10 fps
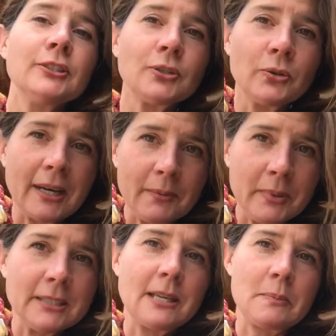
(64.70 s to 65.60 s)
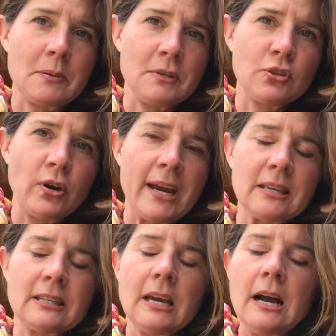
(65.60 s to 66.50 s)
so that builds up some
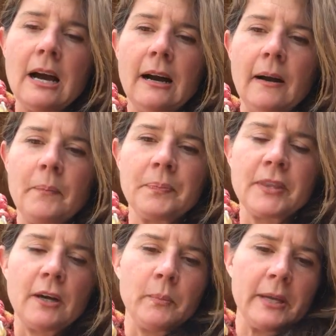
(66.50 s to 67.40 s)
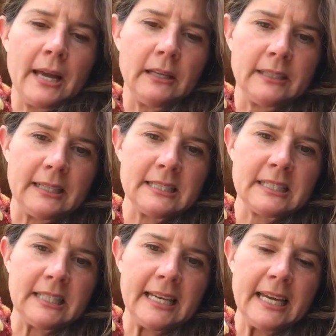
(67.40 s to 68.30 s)
strength. They'll be held in a
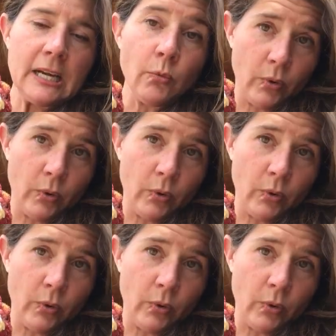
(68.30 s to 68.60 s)
sling.